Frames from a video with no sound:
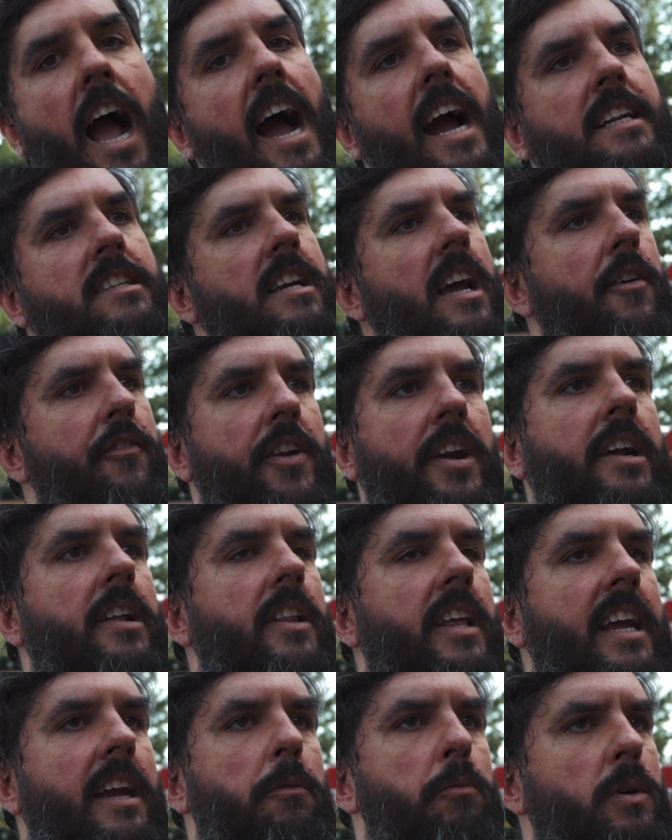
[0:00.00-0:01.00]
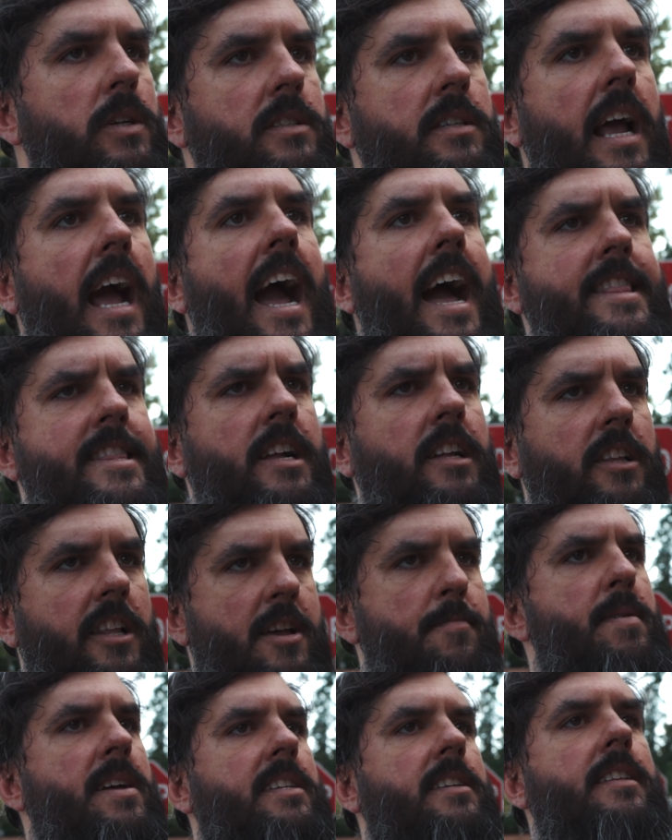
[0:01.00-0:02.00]
I definitely was at the
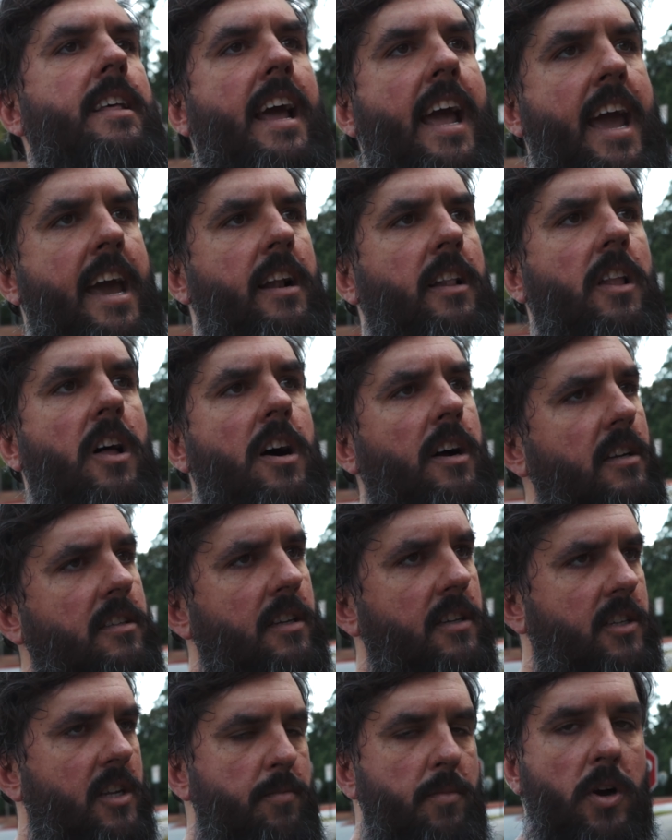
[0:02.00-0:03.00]
limits of the analog system